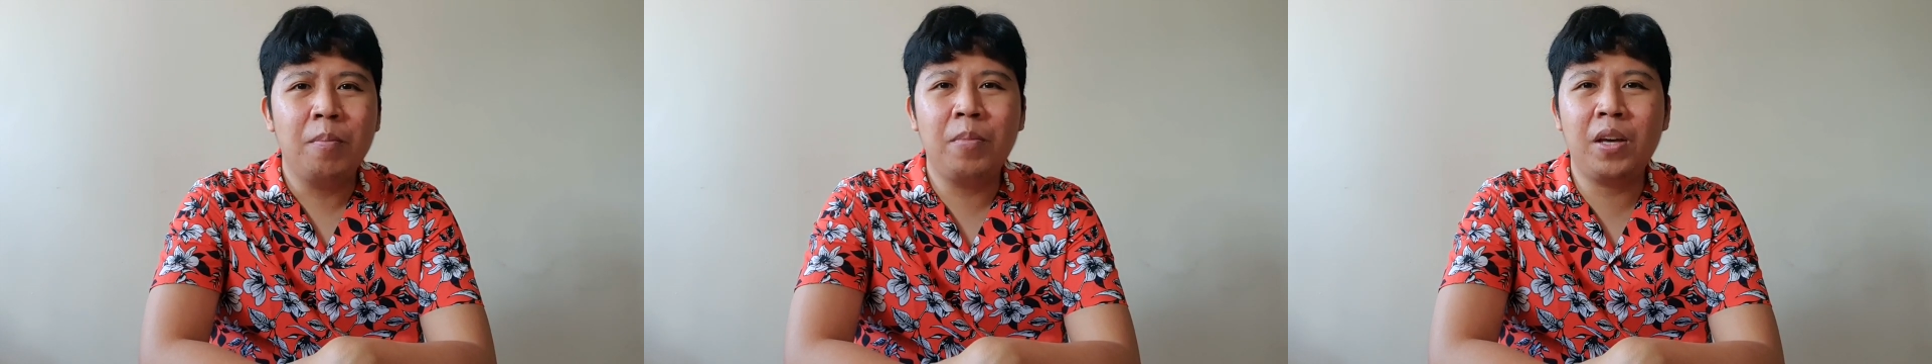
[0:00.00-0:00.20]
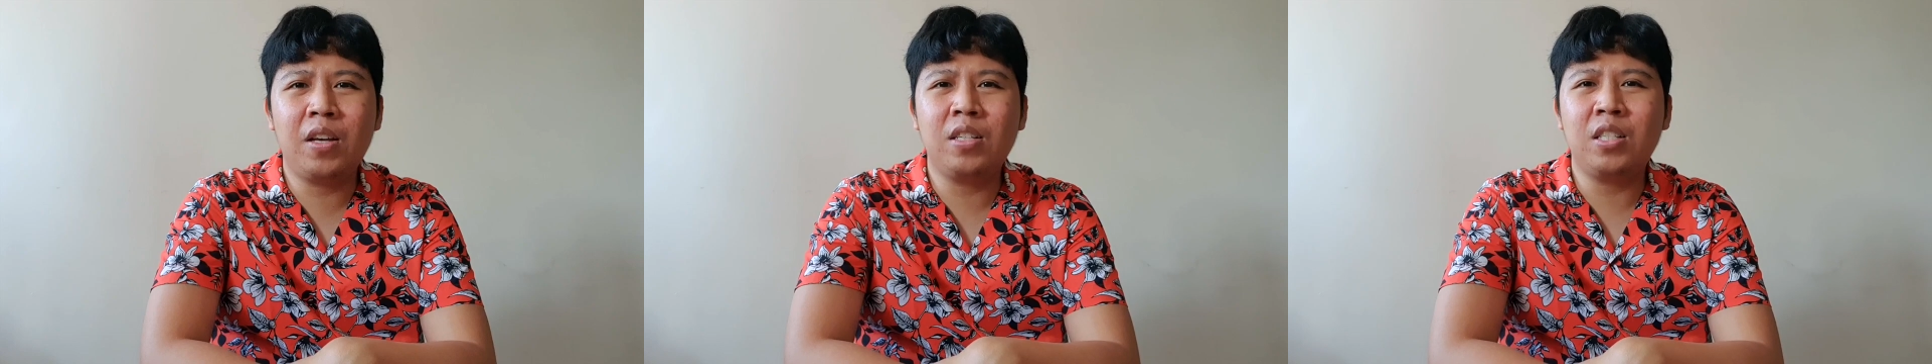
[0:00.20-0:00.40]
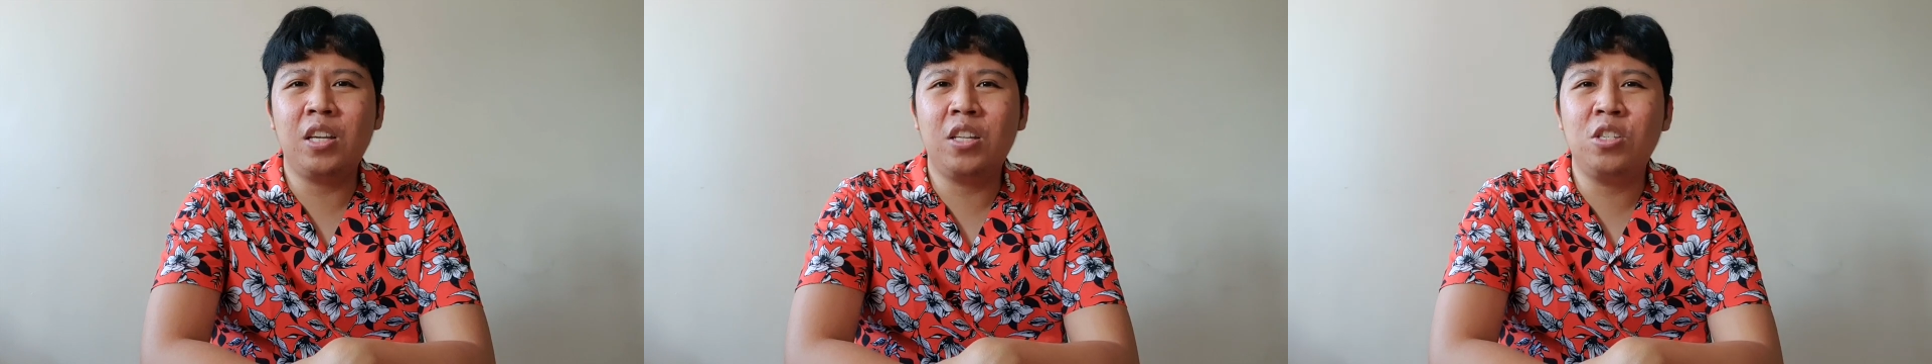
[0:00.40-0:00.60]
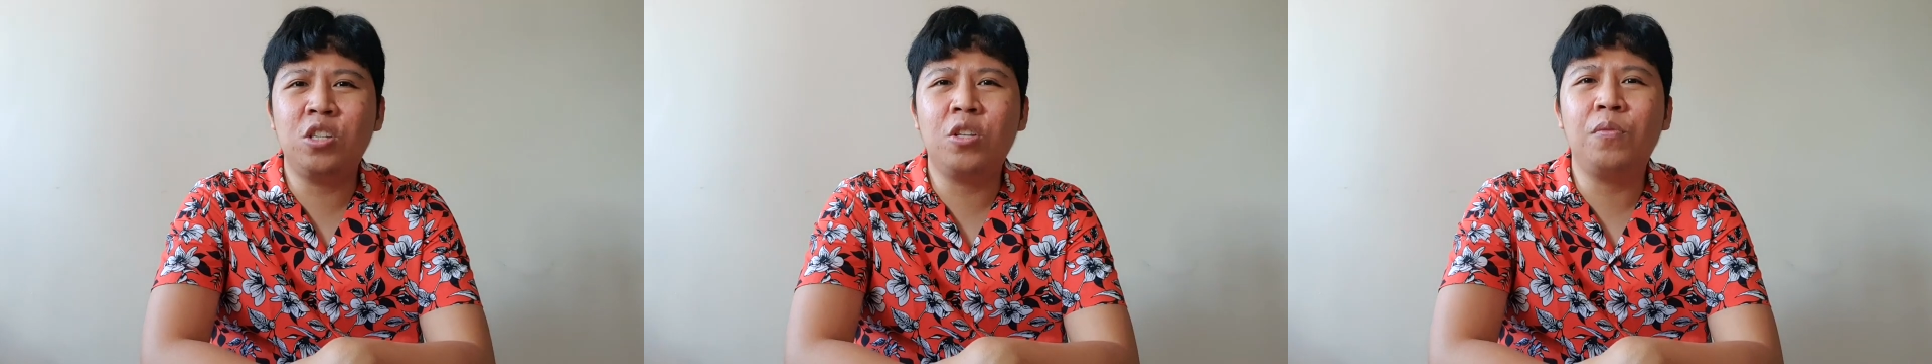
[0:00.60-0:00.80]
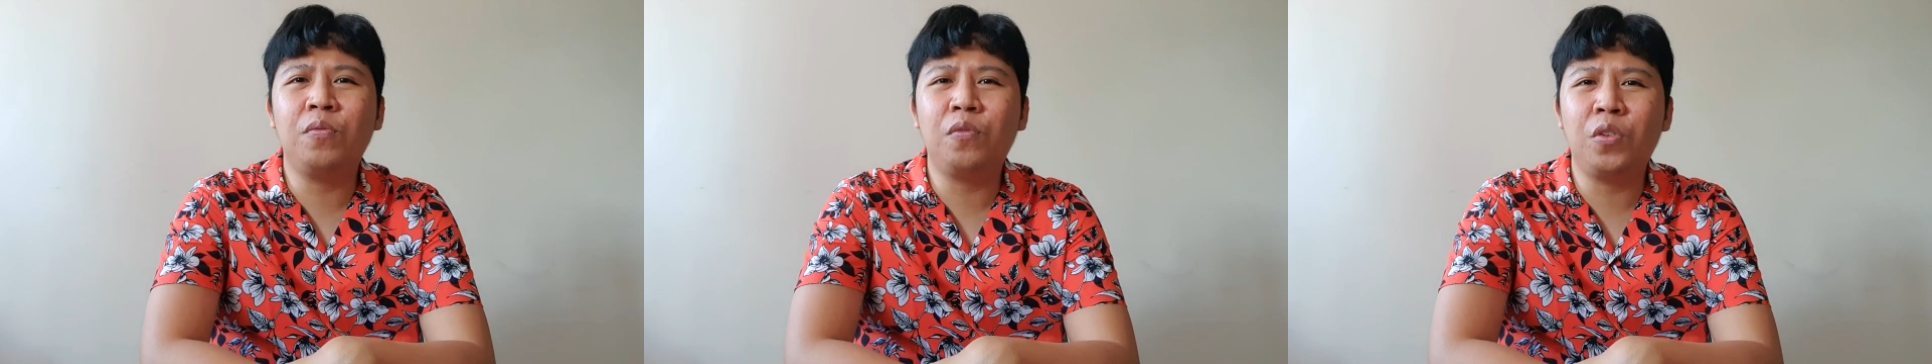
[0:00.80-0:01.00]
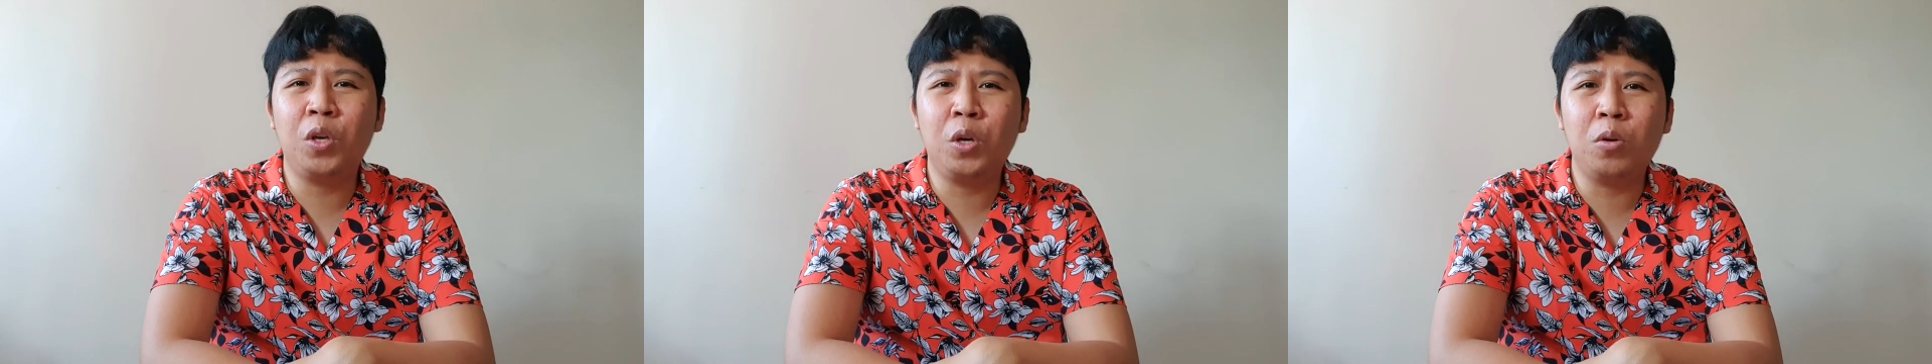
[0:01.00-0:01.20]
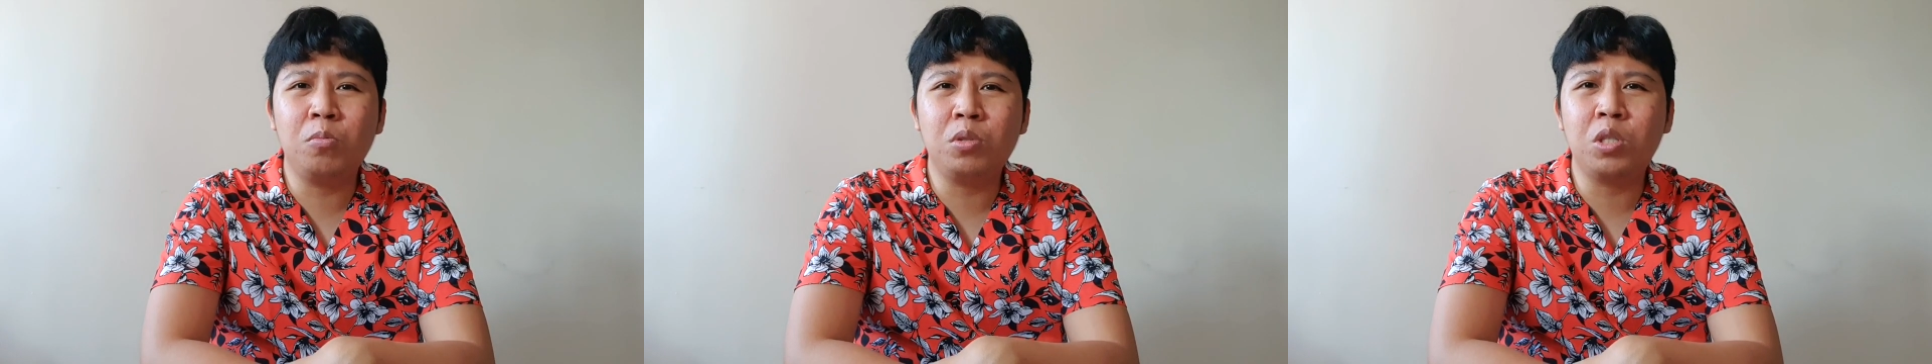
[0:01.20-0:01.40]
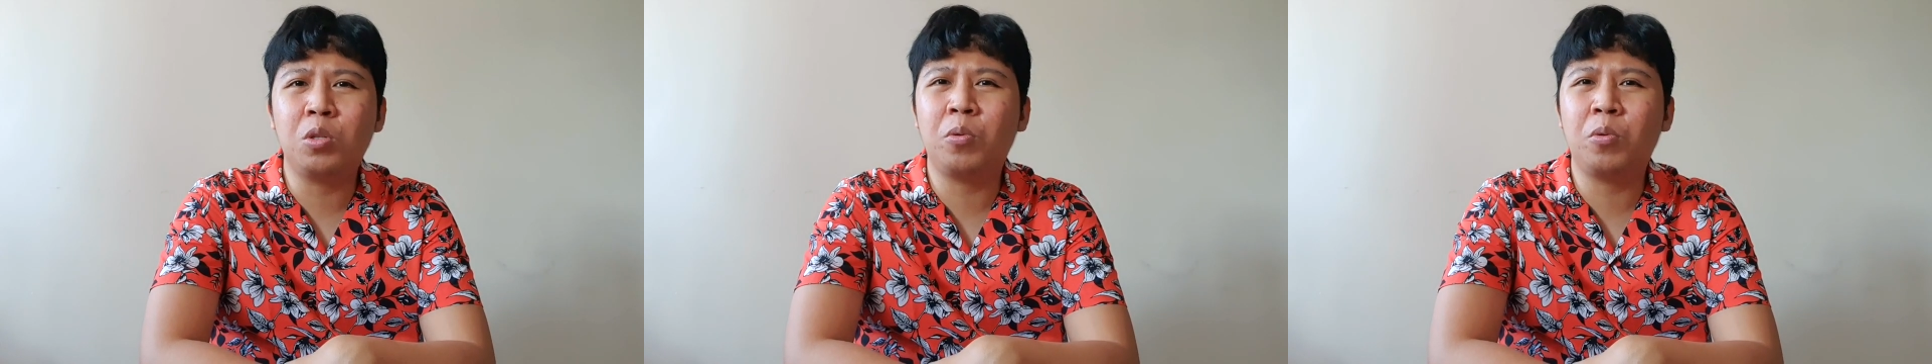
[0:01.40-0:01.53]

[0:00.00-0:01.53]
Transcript: because engine fumes